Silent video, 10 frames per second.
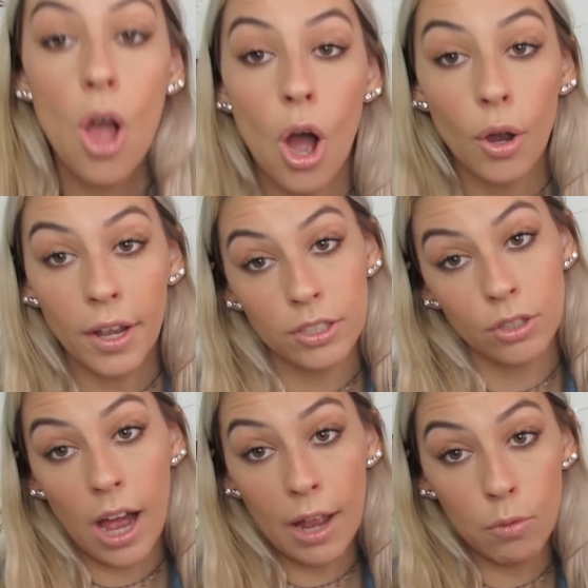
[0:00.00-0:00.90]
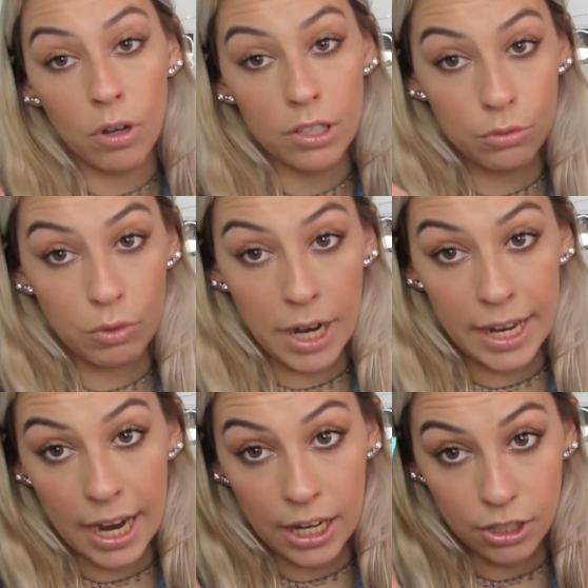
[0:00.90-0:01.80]
Okay, so I was
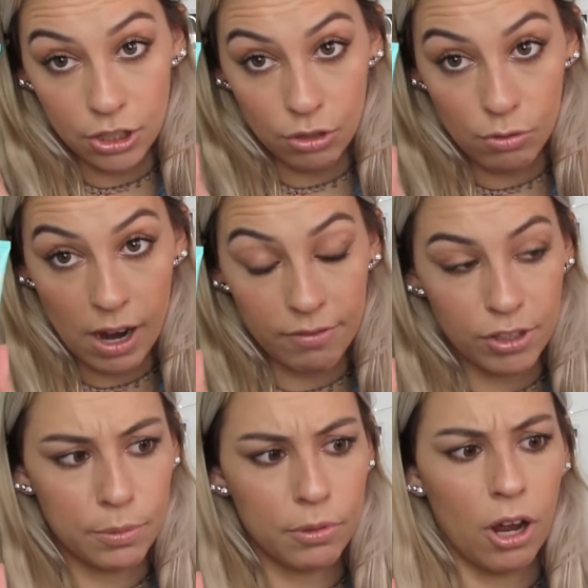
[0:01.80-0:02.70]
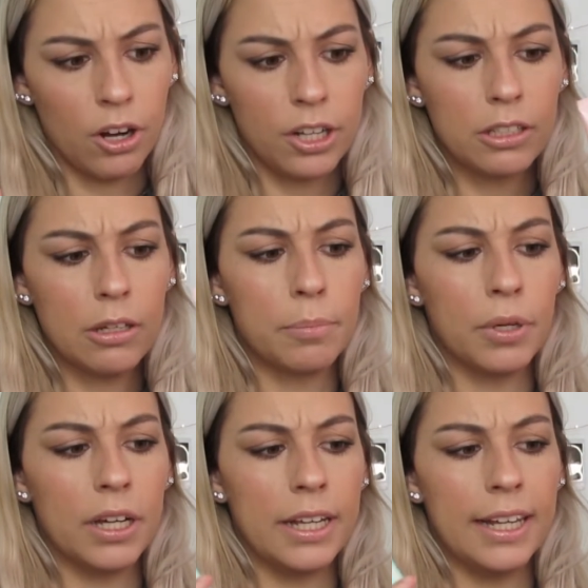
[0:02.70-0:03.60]
right. I do have this product,
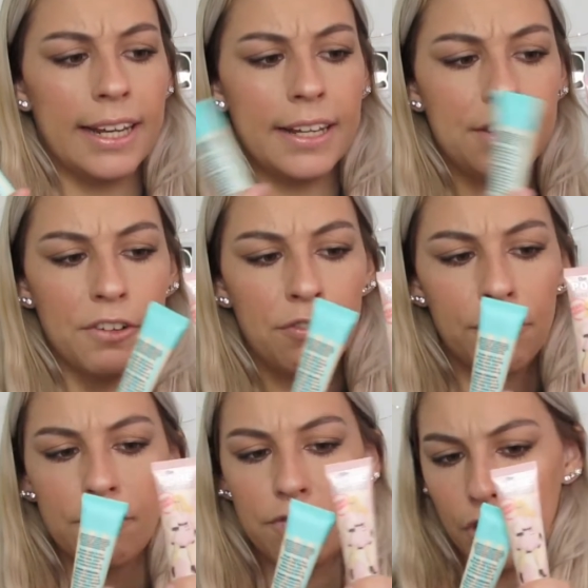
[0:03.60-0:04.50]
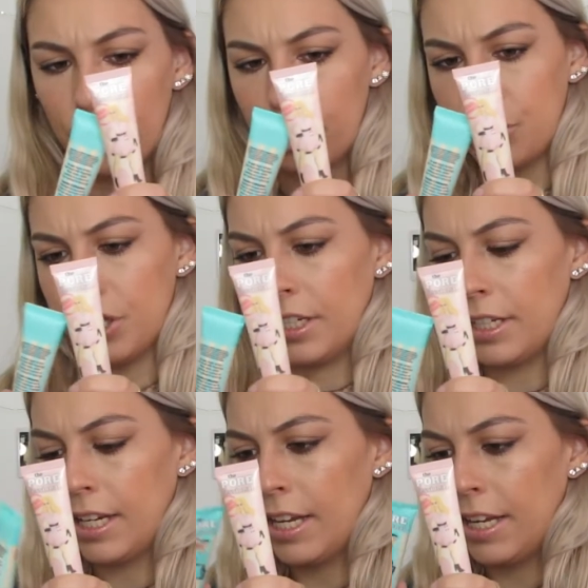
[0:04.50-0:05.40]
but in a different version,
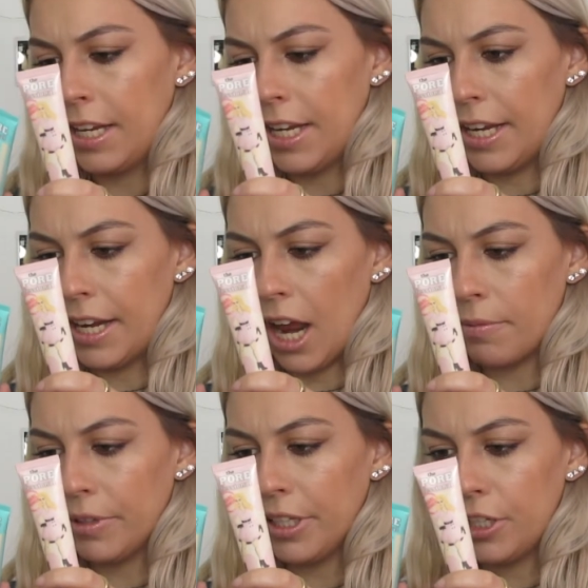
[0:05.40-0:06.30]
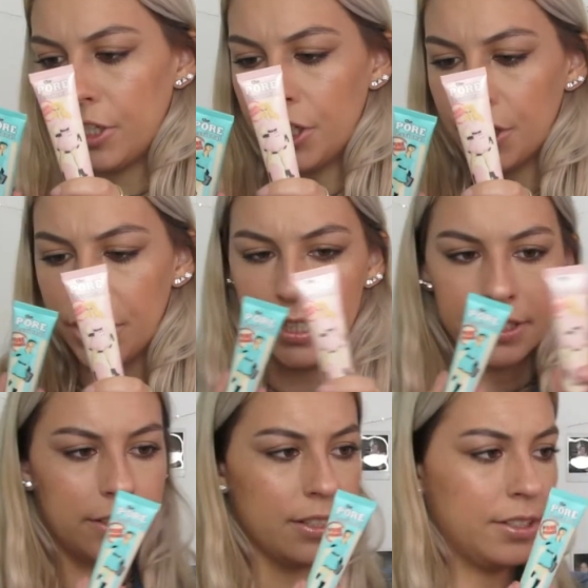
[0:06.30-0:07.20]
and I'm really
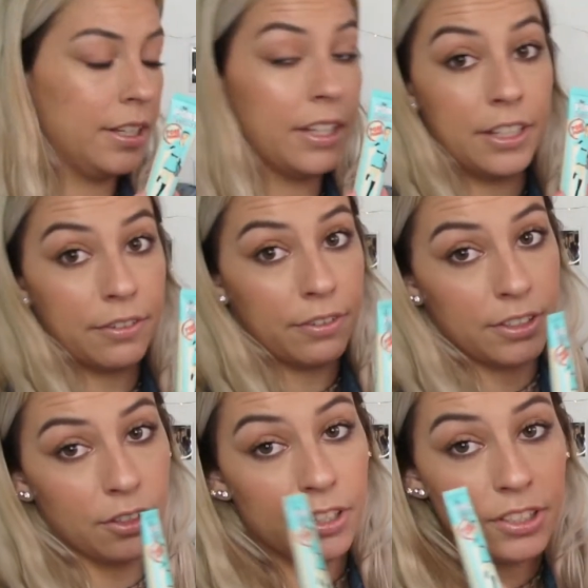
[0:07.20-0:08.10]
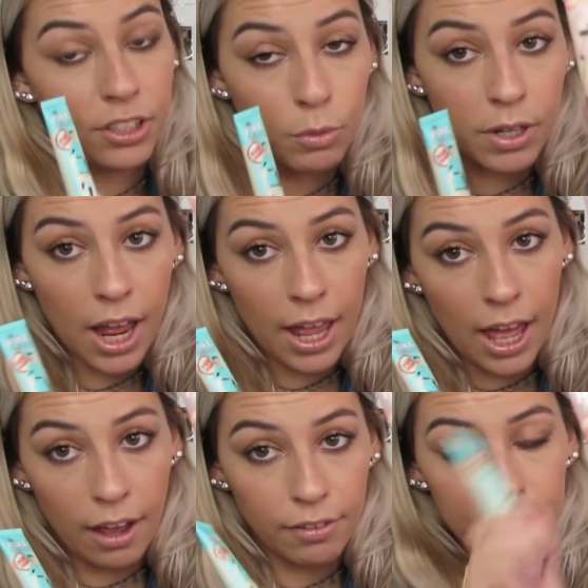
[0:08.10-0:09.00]
curious to see the difference. So this is the one I
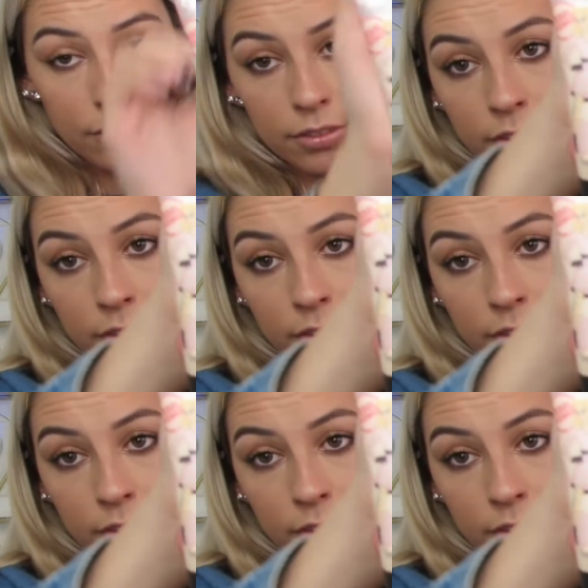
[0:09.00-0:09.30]
have.